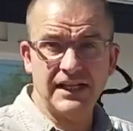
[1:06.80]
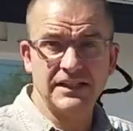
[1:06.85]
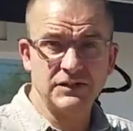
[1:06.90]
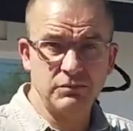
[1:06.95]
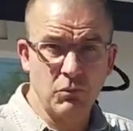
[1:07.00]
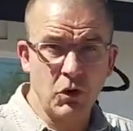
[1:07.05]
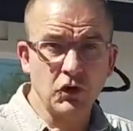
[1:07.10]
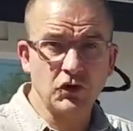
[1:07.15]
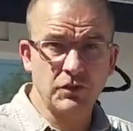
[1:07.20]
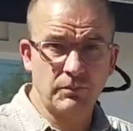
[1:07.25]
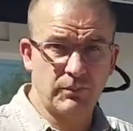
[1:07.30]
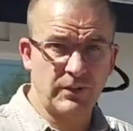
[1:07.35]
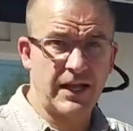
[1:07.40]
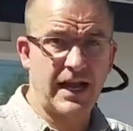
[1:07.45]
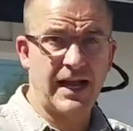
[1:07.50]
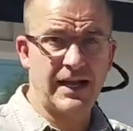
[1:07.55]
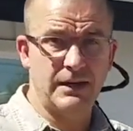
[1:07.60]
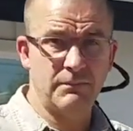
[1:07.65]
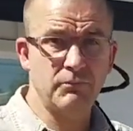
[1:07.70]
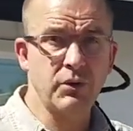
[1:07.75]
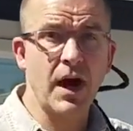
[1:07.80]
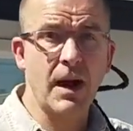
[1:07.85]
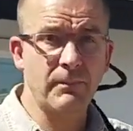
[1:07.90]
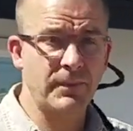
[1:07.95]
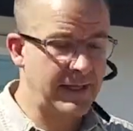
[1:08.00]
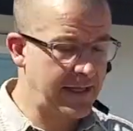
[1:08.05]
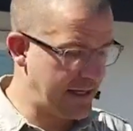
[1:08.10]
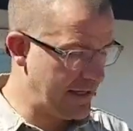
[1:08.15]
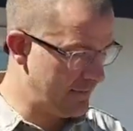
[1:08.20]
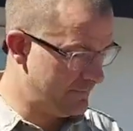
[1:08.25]
multiply and
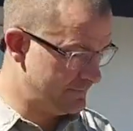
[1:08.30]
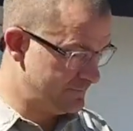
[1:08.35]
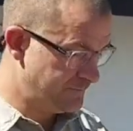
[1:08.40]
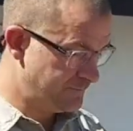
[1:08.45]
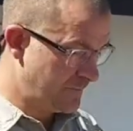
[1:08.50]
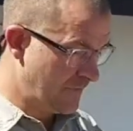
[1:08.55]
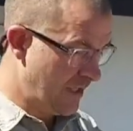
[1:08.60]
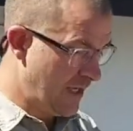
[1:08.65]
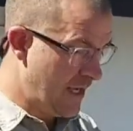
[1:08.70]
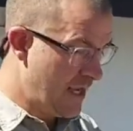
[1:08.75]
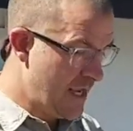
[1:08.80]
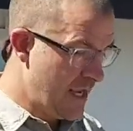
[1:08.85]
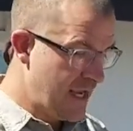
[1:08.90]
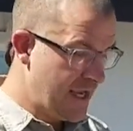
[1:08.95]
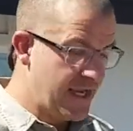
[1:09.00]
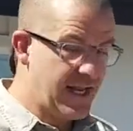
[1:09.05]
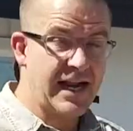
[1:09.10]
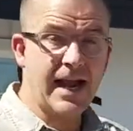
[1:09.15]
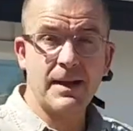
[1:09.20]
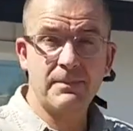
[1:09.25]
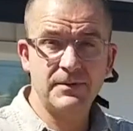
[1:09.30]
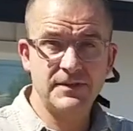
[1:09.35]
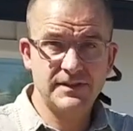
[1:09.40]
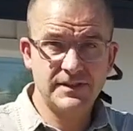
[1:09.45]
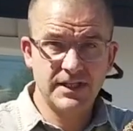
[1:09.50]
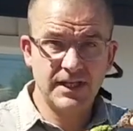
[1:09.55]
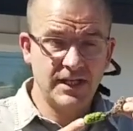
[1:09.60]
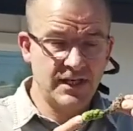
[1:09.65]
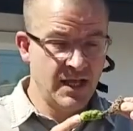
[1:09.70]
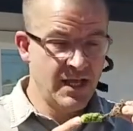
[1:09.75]
propagate. It happens
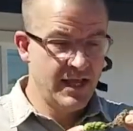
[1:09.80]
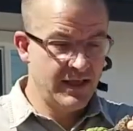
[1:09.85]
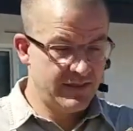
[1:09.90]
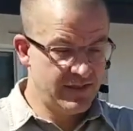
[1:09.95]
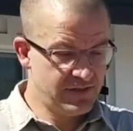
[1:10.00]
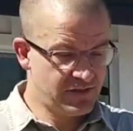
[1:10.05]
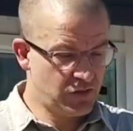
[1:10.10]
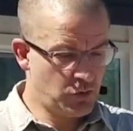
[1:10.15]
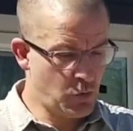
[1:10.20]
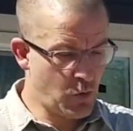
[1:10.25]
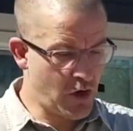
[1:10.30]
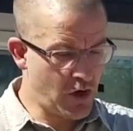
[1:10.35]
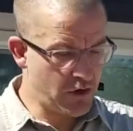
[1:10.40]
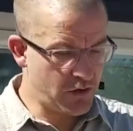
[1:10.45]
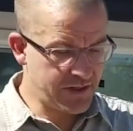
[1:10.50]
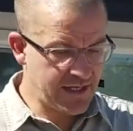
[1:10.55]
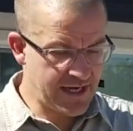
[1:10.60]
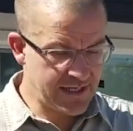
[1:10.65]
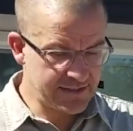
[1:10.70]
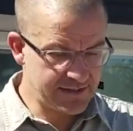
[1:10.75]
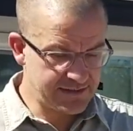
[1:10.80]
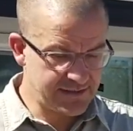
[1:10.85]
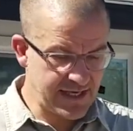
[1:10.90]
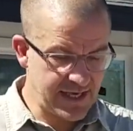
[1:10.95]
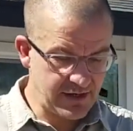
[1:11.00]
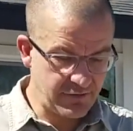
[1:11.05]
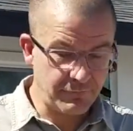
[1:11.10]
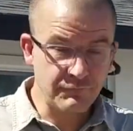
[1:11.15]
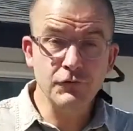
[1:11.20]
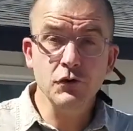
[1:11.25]
that this Saguaro Cactus had a
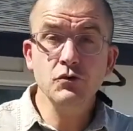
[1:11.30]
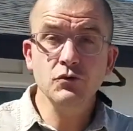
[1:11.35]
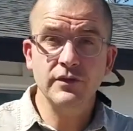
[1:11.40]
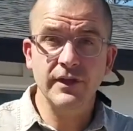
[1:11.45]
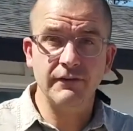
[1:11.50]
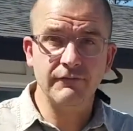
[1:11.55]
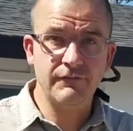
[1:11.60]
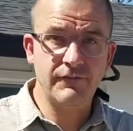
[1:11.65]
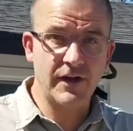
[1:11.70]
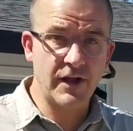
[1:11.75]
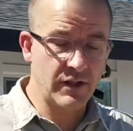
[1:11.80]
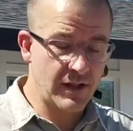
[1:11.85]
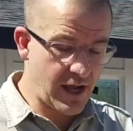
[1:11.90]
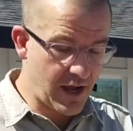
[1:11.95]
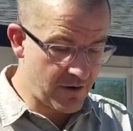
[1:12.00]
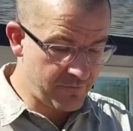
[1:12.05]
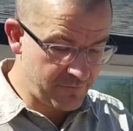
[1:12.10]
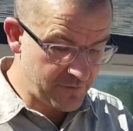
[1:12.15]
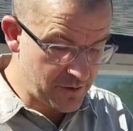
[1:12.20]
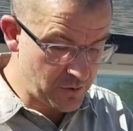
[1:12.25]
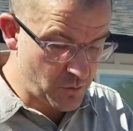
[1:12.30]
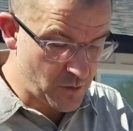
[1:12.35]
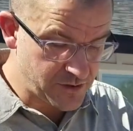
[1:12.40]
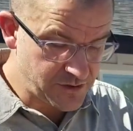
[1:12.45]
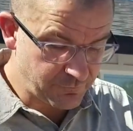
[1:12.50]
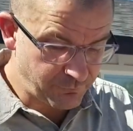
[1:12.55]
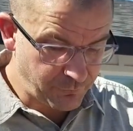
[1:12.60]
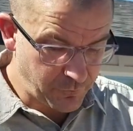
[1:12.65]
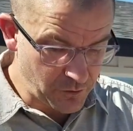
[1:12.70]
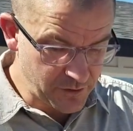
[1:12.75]
fruit that fell off and it wasn't
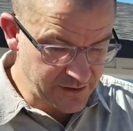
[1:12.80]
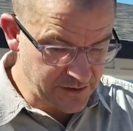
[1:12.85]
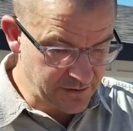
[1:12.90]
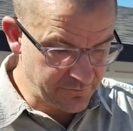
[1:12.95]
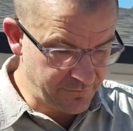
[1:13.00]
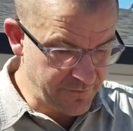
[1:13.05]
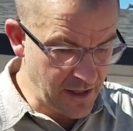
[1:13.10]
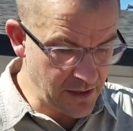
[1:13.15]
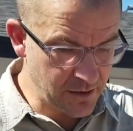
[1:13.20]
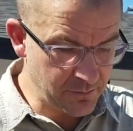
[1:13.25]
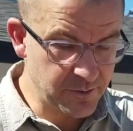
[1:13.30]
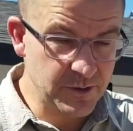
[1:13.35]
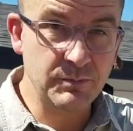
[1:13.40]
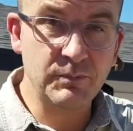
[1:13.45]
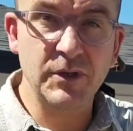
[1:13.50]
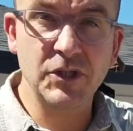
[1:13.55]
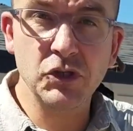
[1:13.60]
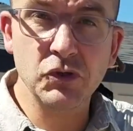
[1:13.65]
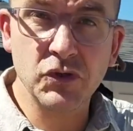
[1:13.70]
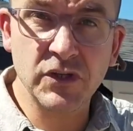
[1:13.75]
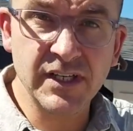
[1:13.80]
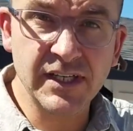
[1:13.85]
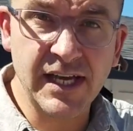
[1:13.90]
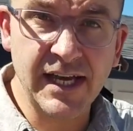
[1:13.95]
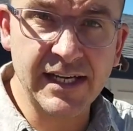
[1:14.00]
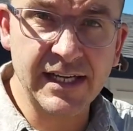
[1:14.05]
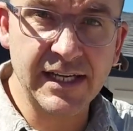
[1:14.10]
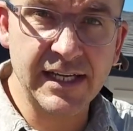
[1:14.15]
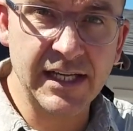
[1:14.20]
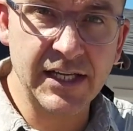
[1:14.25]
fully developed, but you can kind
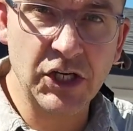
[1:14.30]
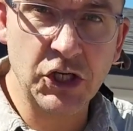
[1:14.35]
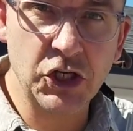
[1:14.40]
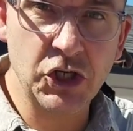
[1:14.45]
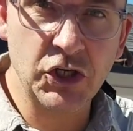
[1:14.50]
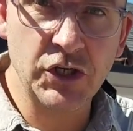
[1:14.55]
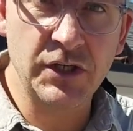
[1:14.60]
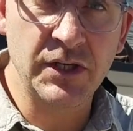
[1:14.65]
of get a good